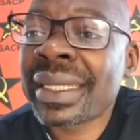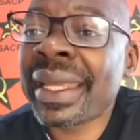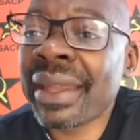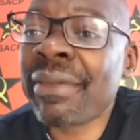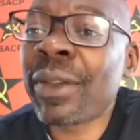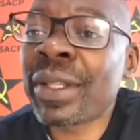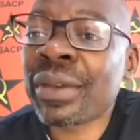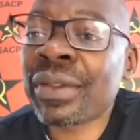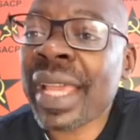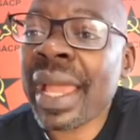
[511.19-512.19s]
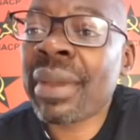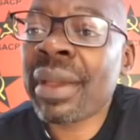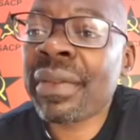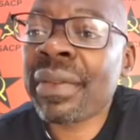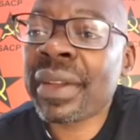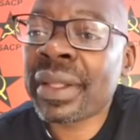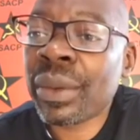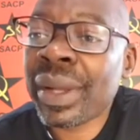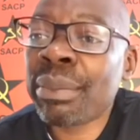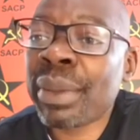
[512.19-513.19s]
the influence of the IMF and
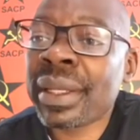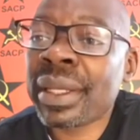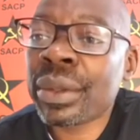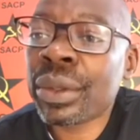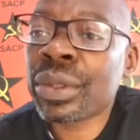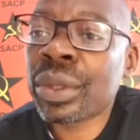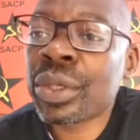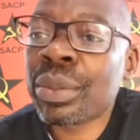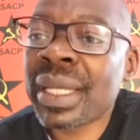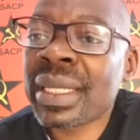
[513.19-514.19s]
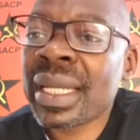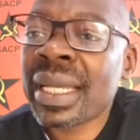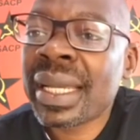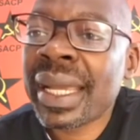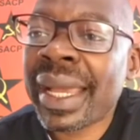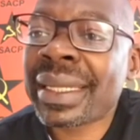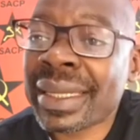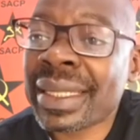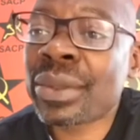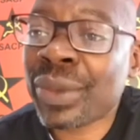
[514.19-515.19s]
the World Bank in those documents.
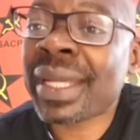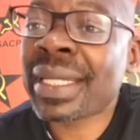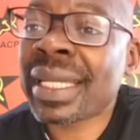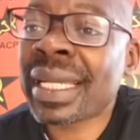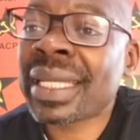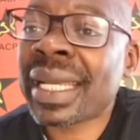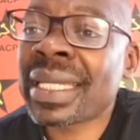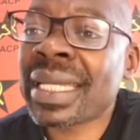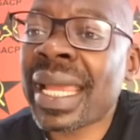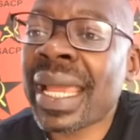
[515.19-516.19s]
And this worries us that